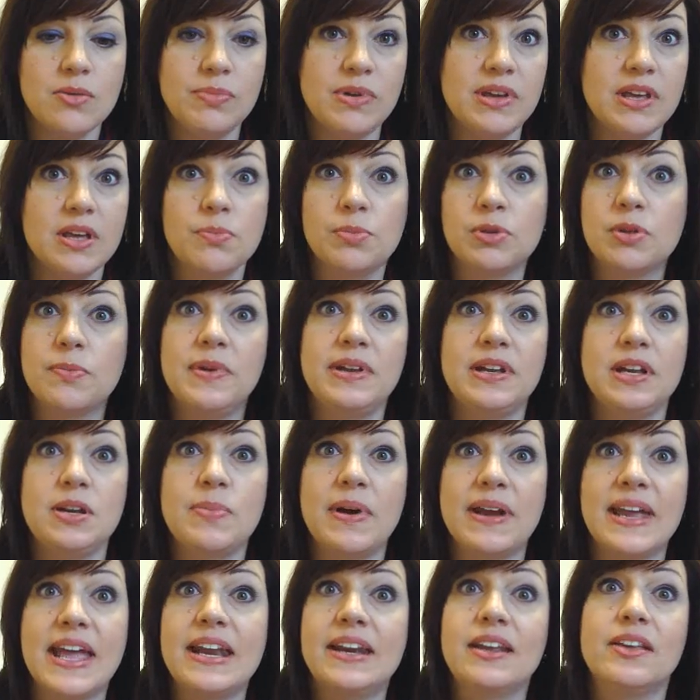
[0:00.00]
be implemented
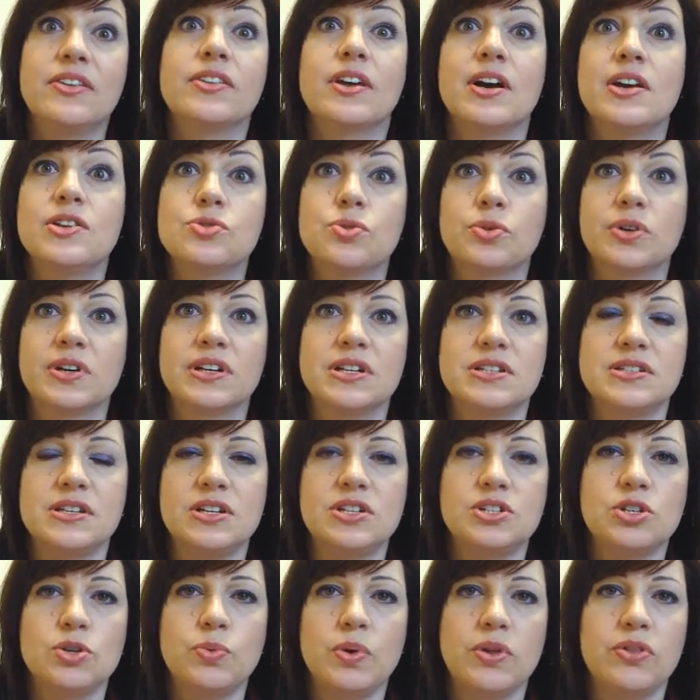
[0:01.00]
by any size
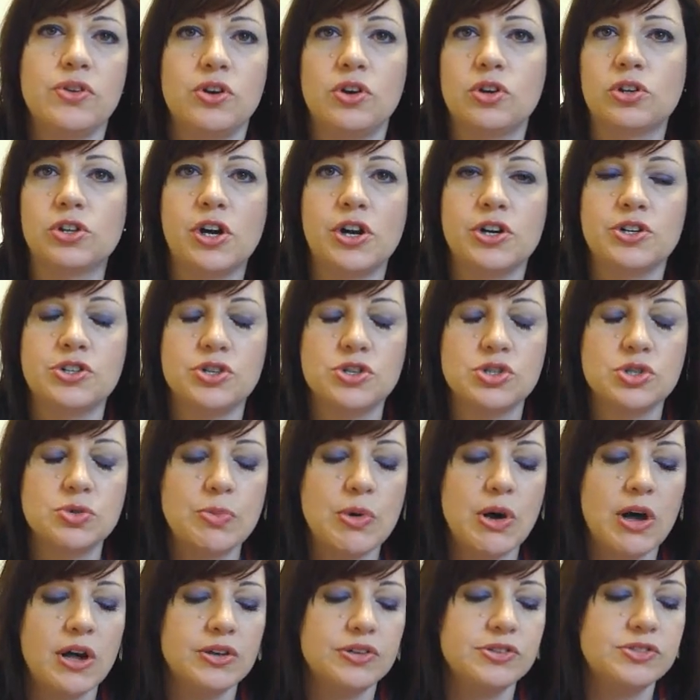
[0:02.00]
organization, whether you're large or
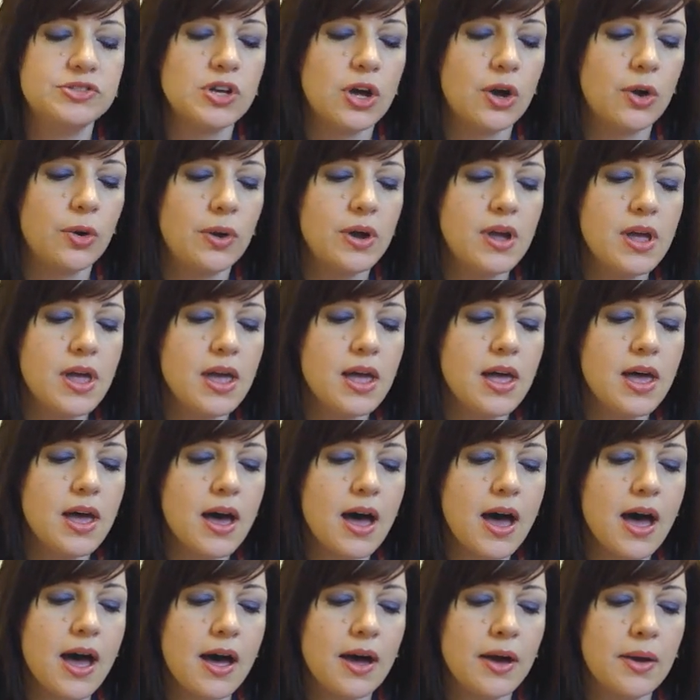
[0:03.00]
small. So
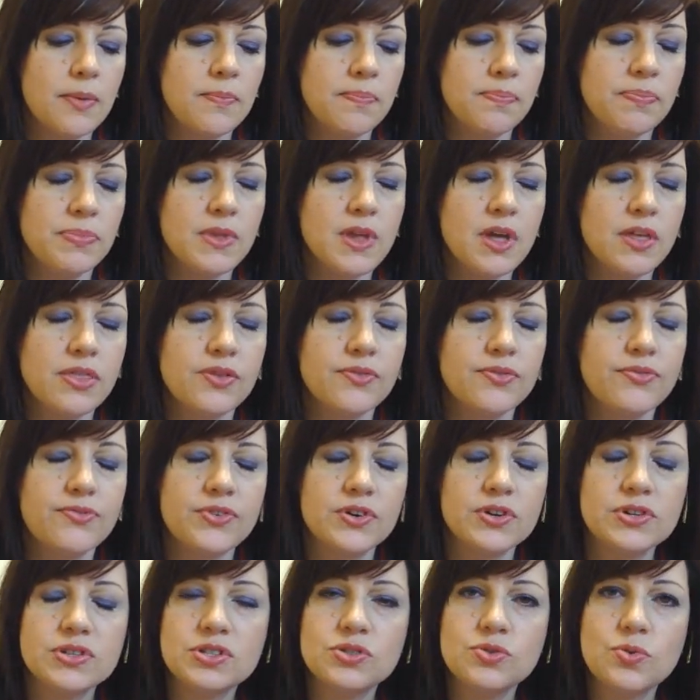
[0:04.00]
the
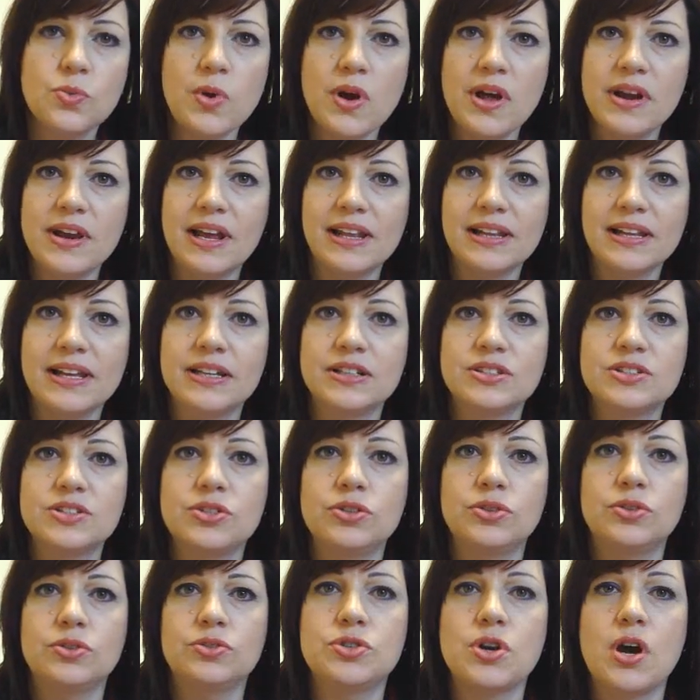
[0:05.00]
first one I like
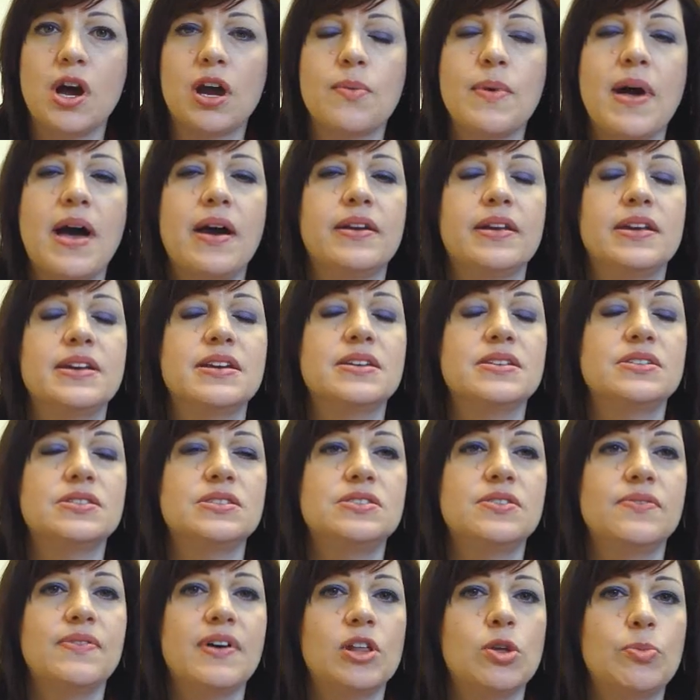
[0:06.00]
to talk about is
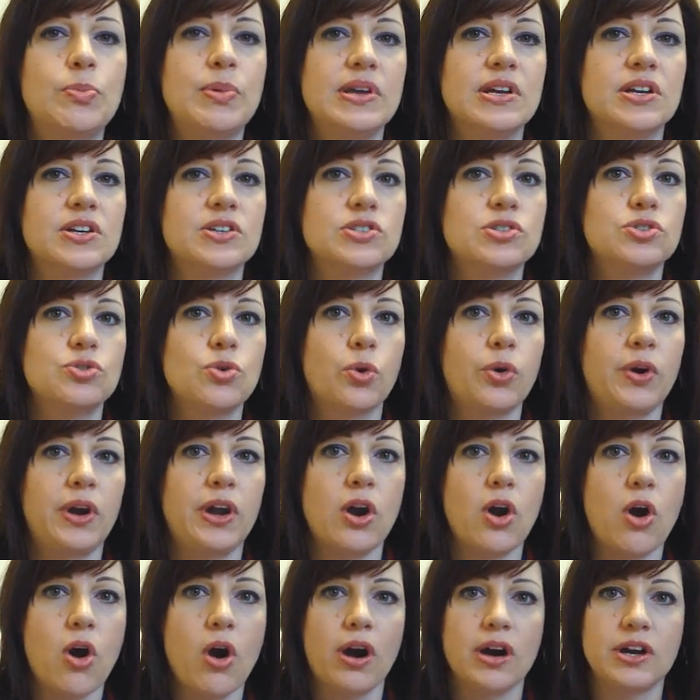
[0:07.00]
developing a story
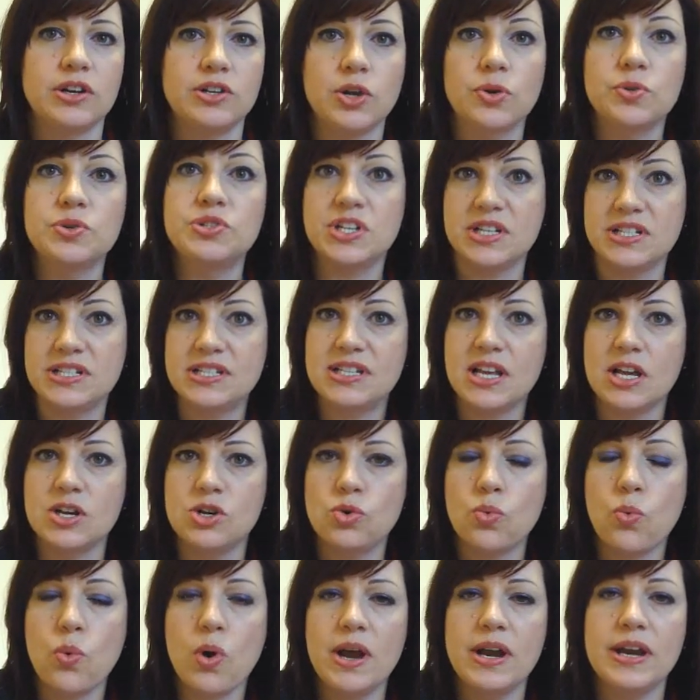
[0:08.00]
arc. Don't just
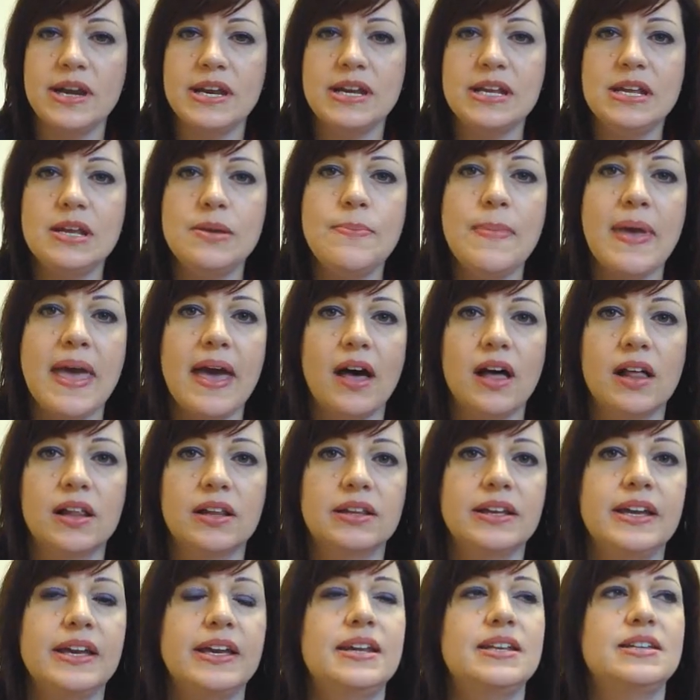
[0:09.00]
send one
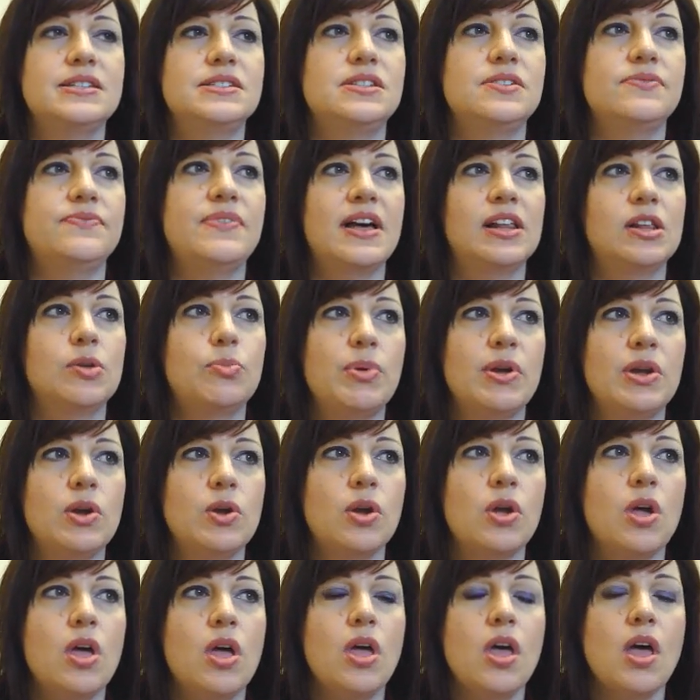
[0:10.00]
email. It is
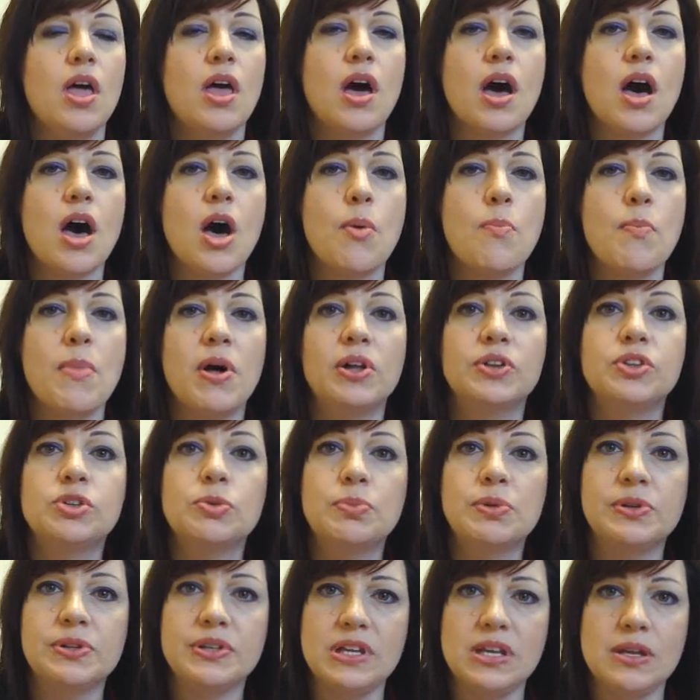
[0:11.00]
developing
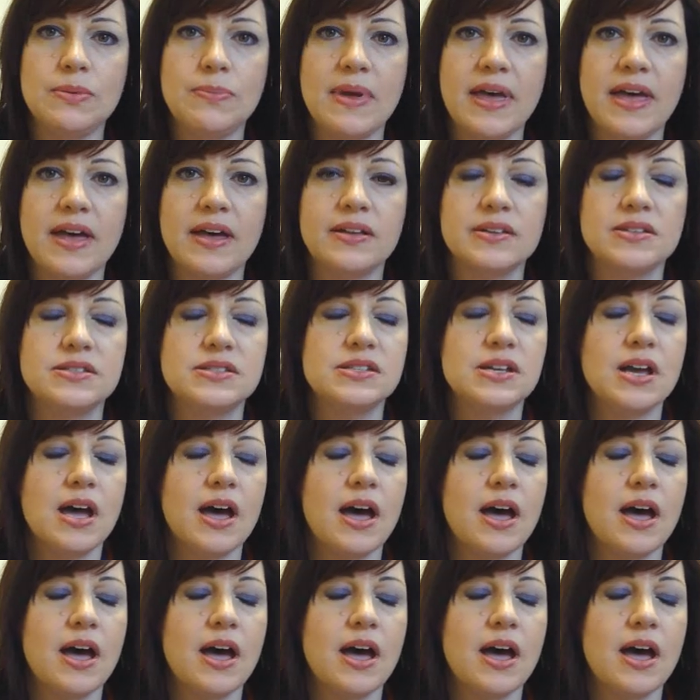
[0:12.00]
multiple emails